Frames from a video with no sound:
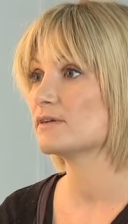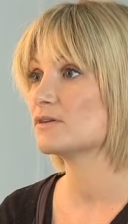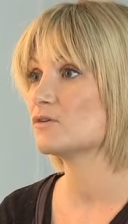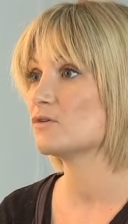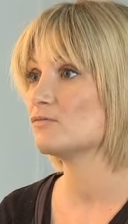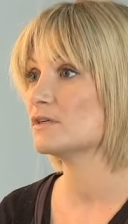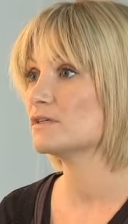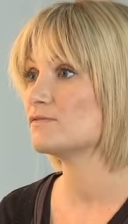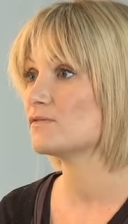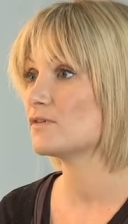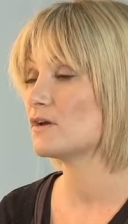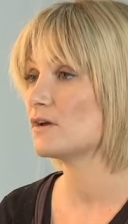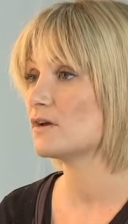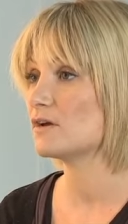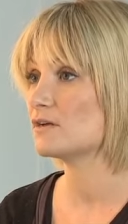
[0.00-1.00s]
got rid of
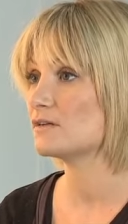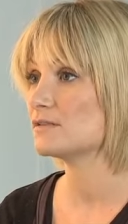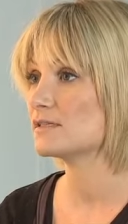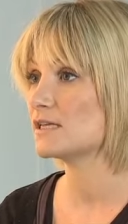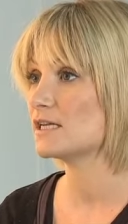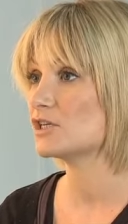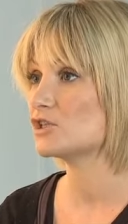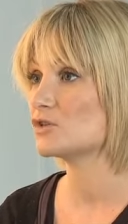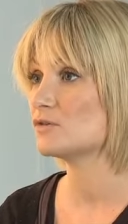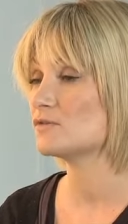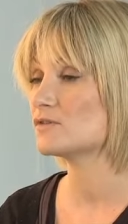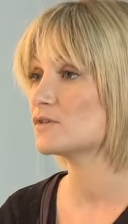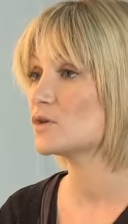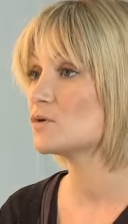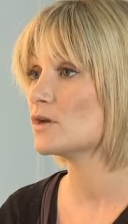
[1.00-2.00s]
her skin
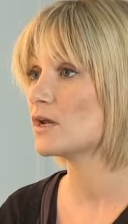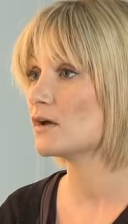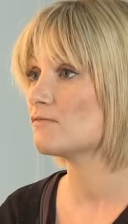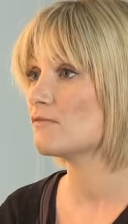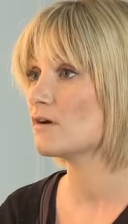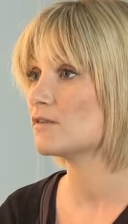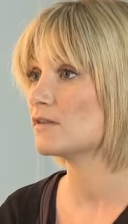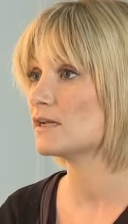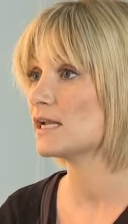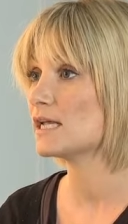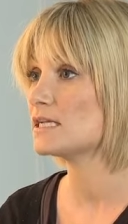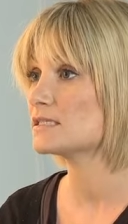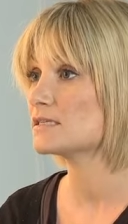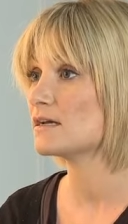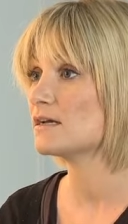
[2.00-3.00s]
issues sooner rather than
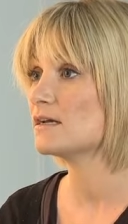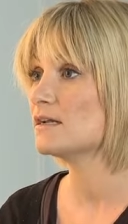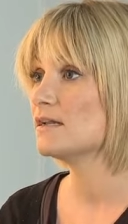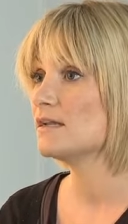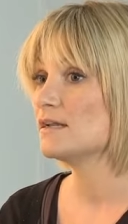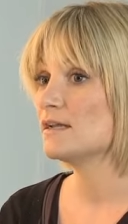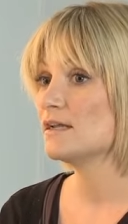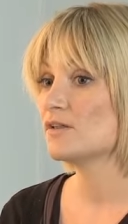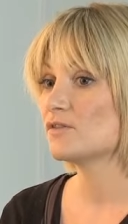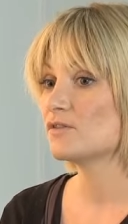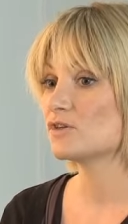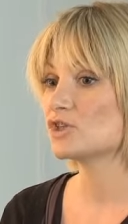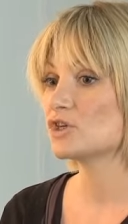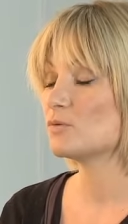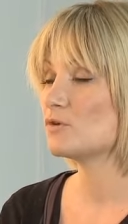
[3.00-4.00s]
later,
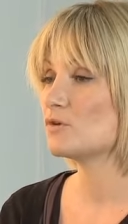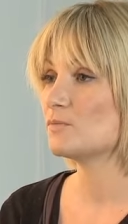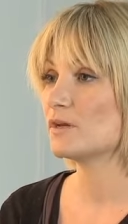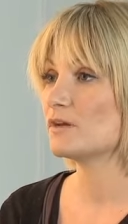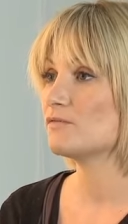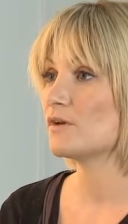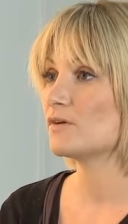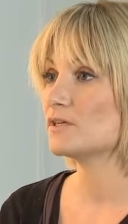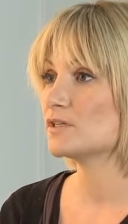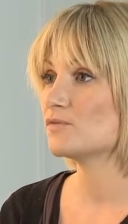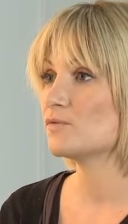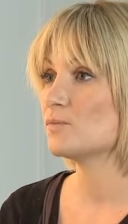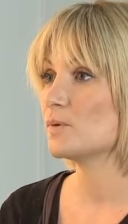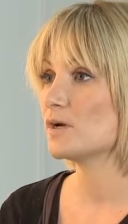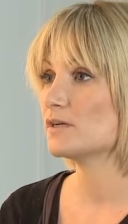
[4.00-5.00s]
that she would have been a very
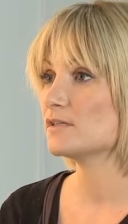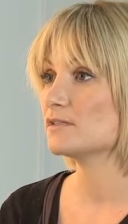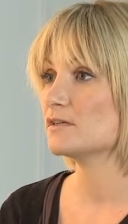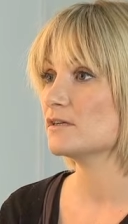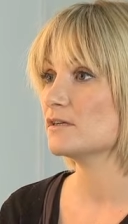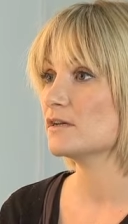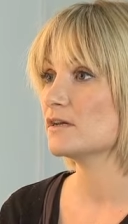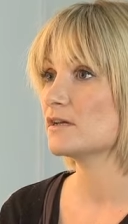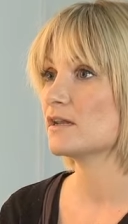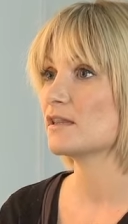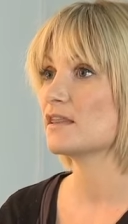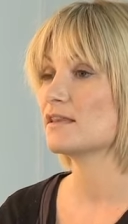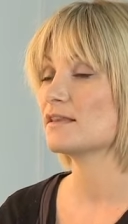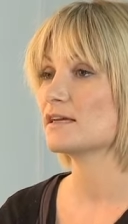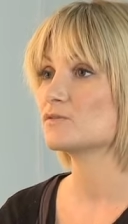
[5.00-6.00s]
different person. And I
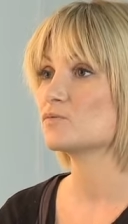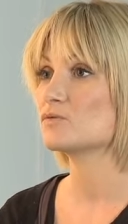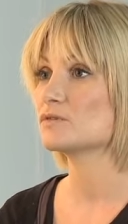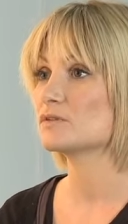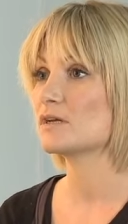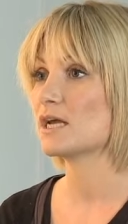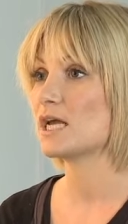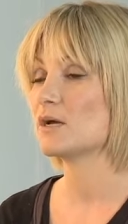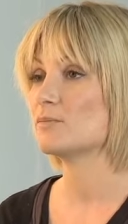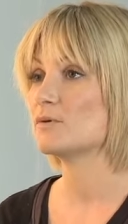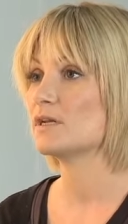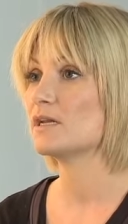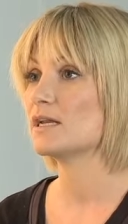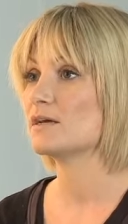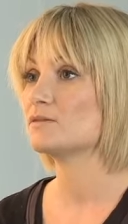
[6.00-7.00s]
think that's what's
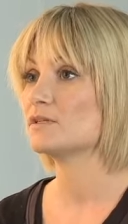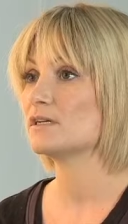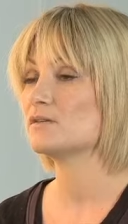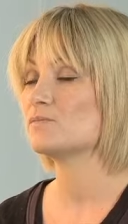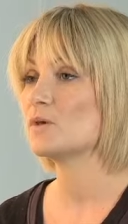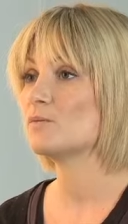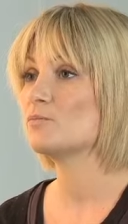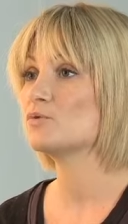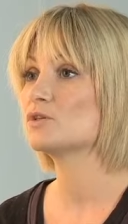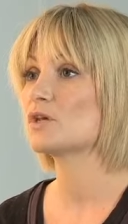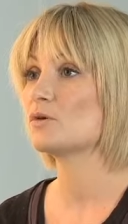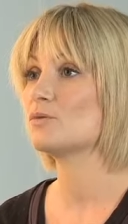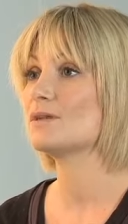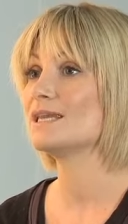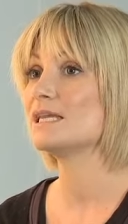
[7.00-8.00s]
happening nowadays. People
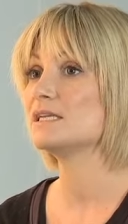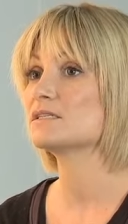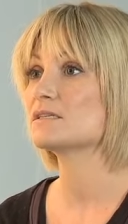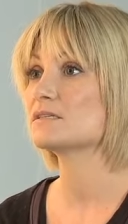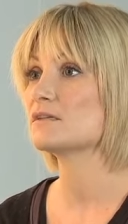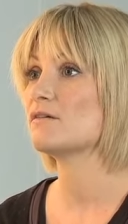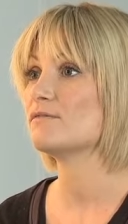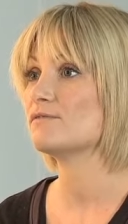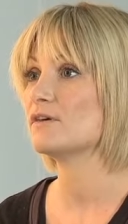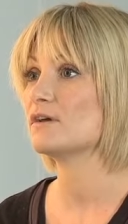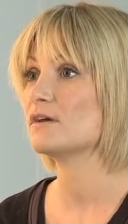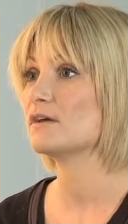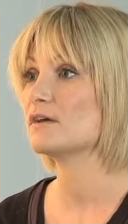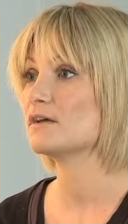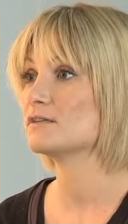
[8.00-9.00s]
don't need to
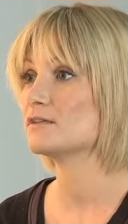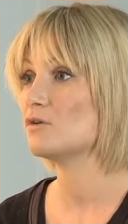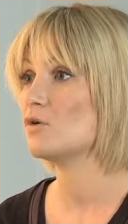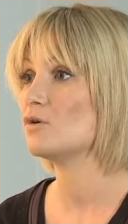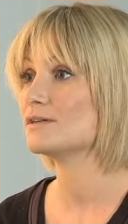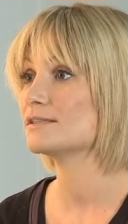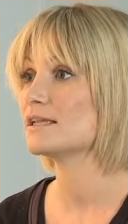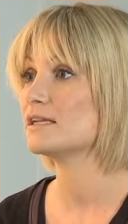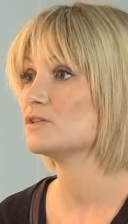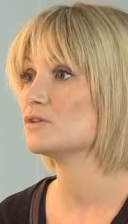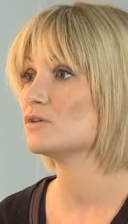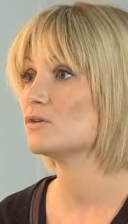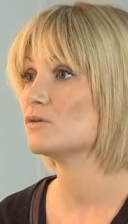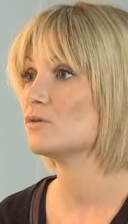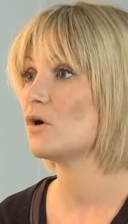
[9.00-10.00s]
suffer as long as they
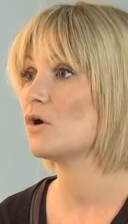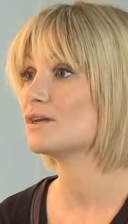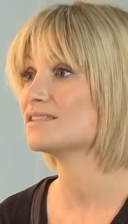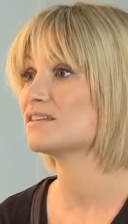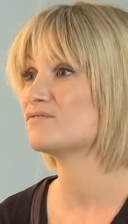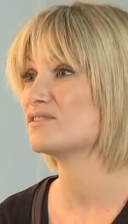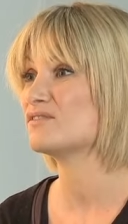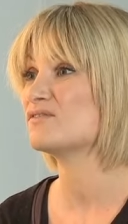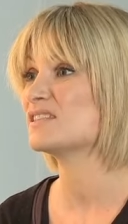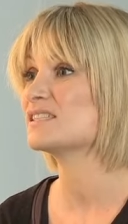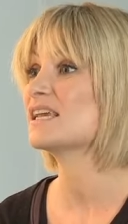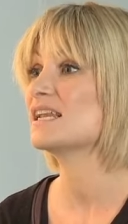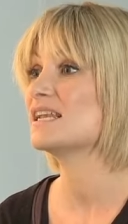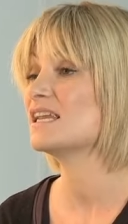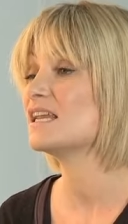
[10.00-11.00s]
do. I suffered for
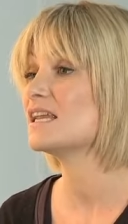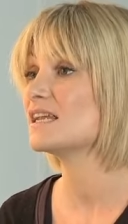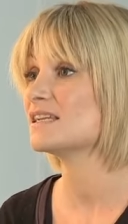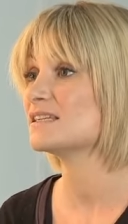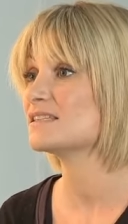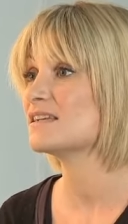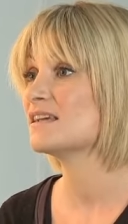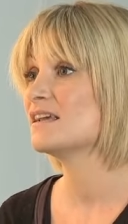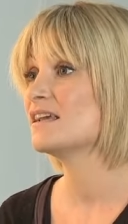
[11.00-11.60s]
10 years,